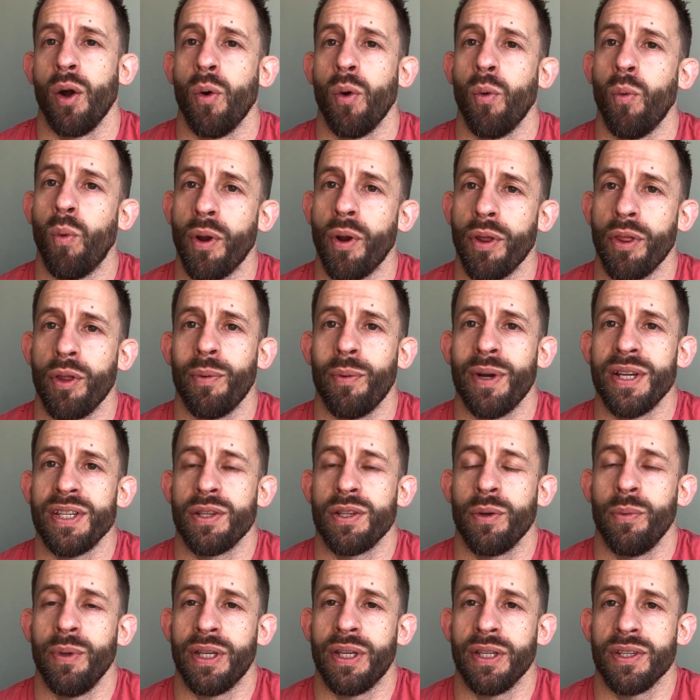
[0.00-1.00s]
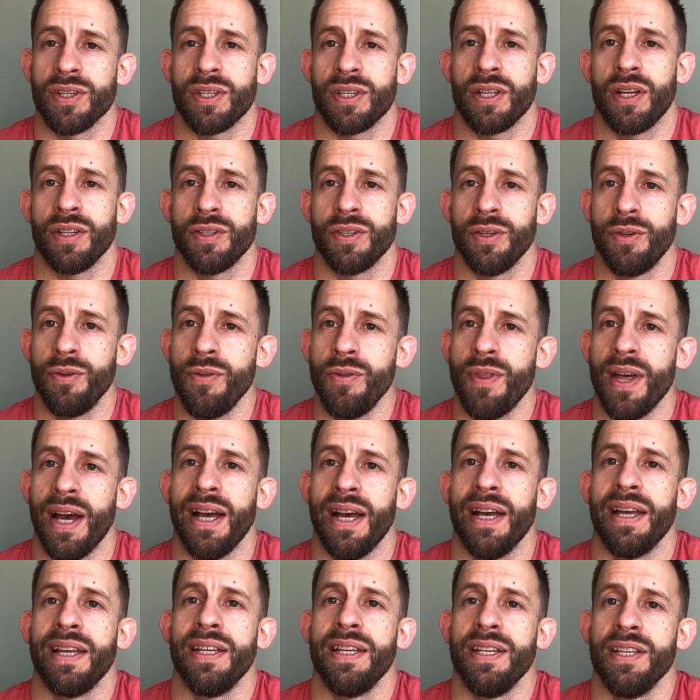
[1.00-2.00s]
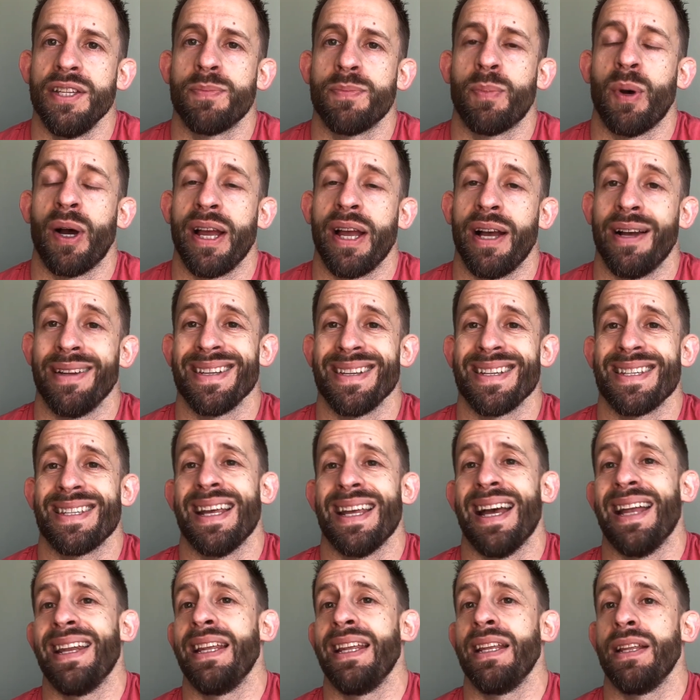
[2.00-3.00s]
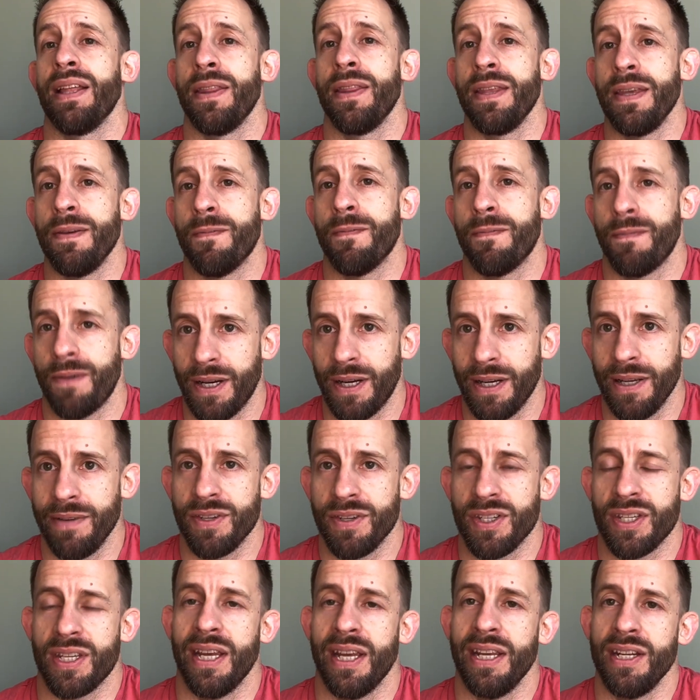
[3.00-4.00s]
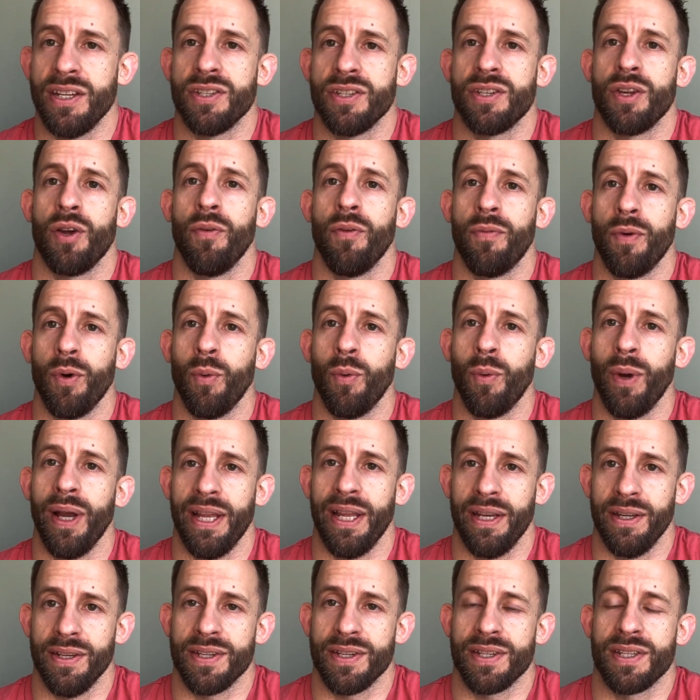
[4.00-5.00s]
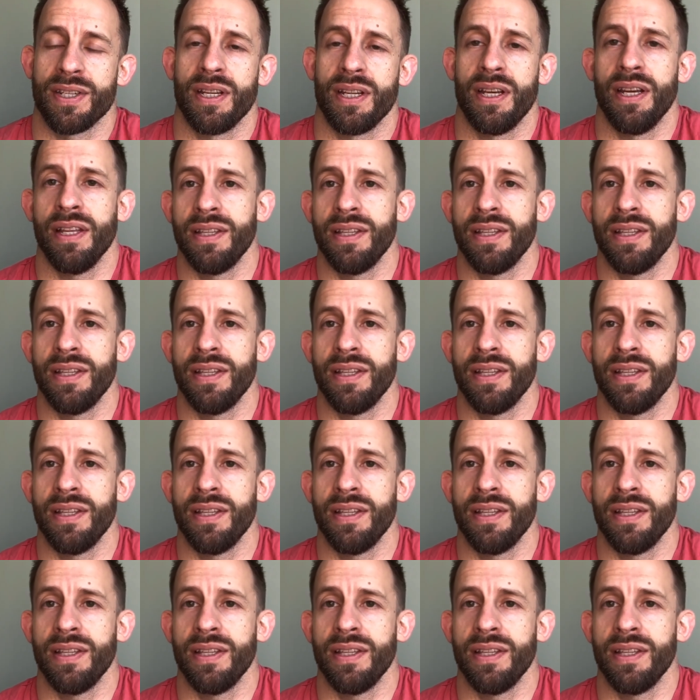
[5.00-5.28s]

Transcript: One of the ways that we can start to do that is by understanding the 5 stages of awareness.